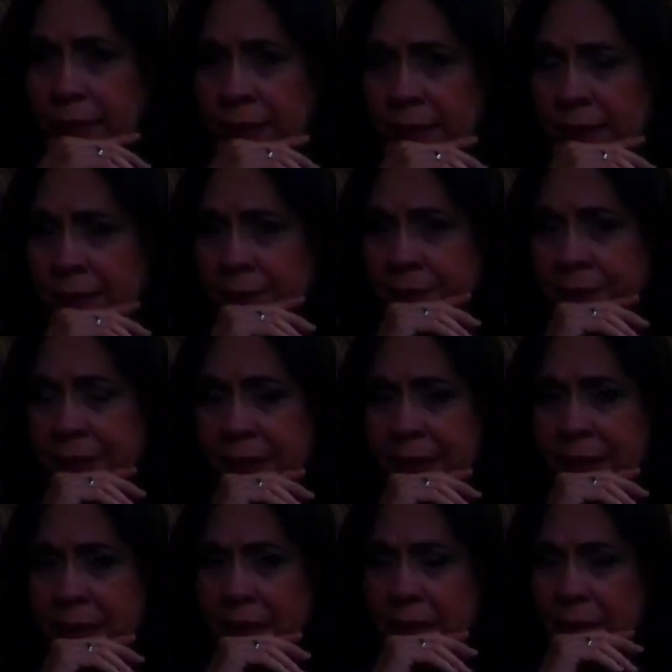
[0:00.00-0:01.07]
um,
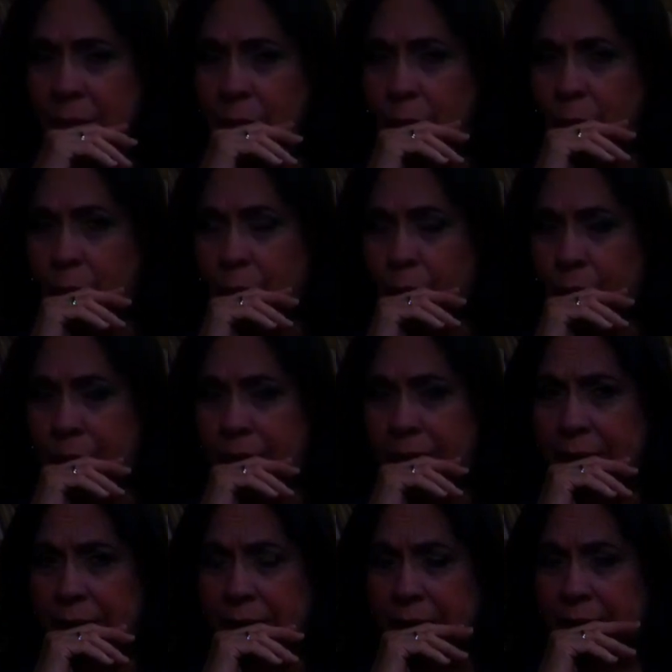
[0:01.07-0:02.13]

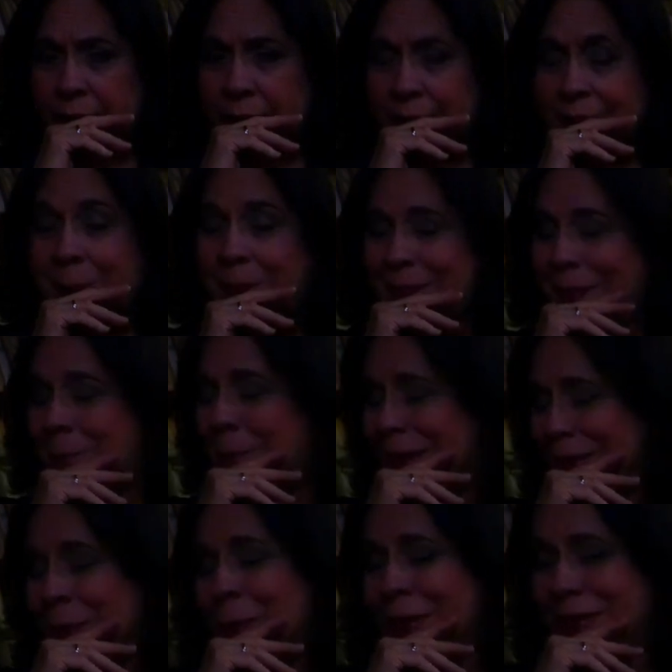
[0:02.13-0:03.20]
we uh, the, by
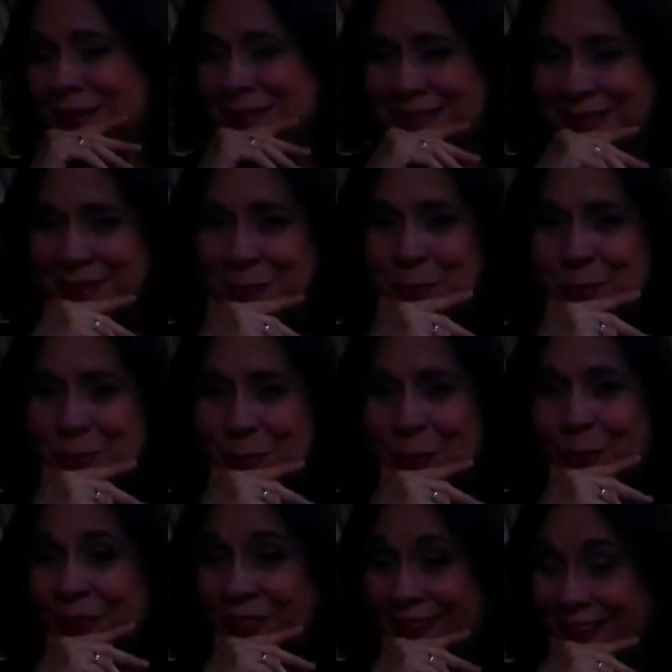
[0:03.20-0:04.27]
the way the center was
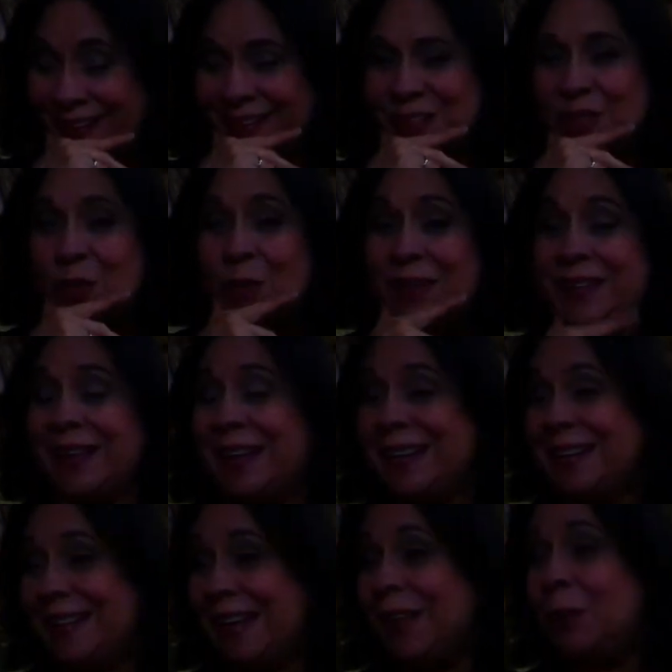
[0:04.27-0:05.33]
called then
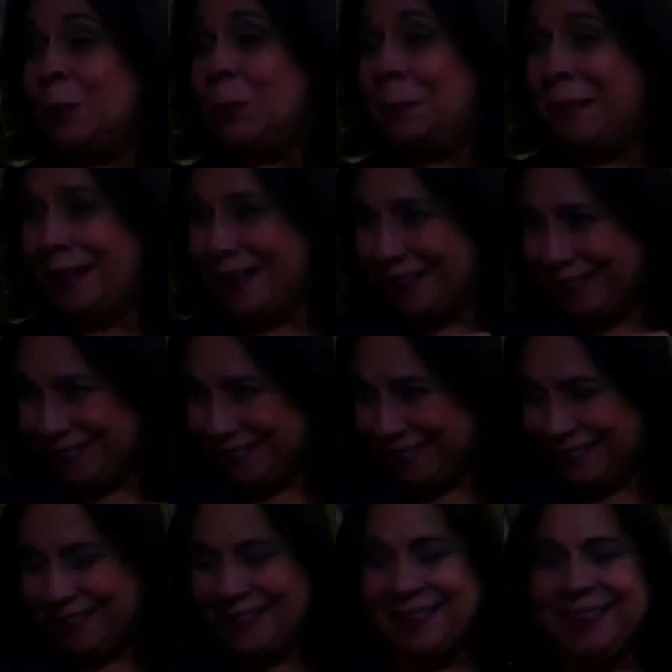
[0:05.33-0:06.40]
solidaridad humana
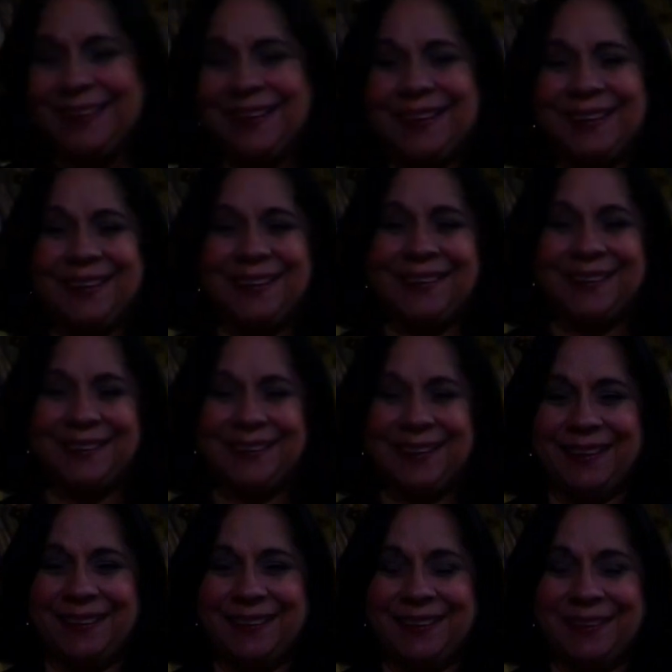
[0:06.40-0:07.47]
uh,
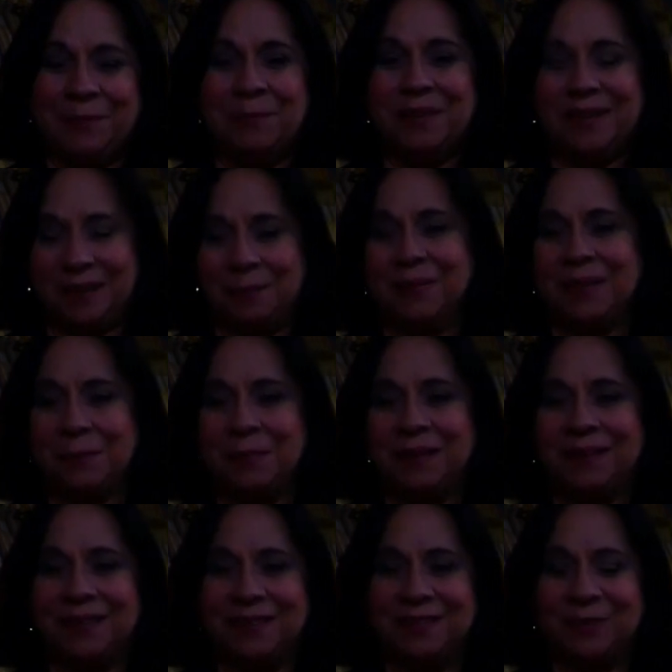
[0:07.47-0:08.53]
and then it became
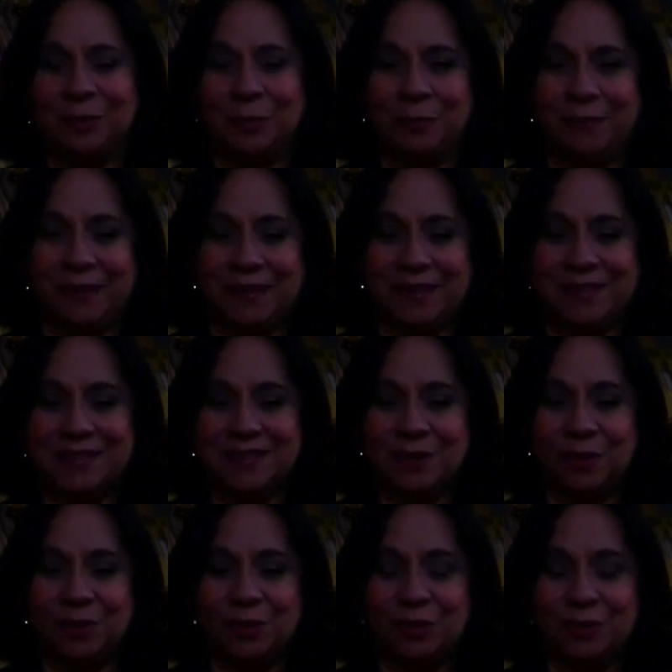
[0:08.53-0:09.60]
clemente soto vélez
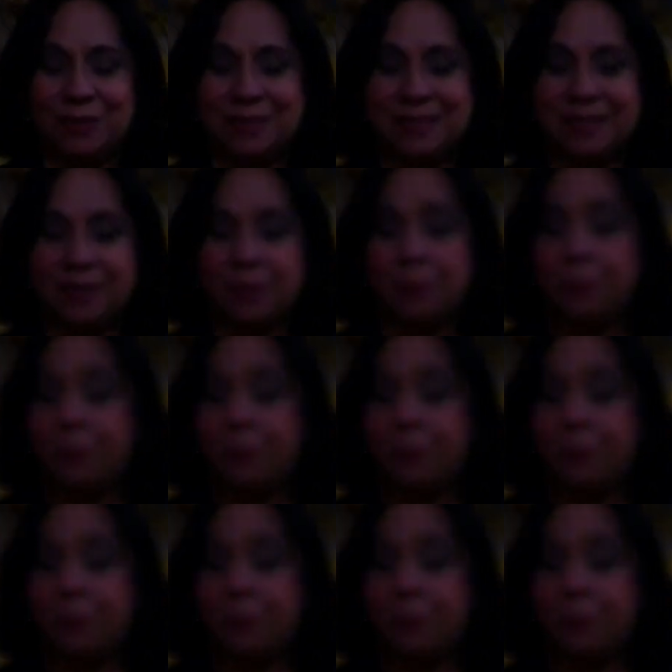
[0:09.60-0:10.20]
cultural center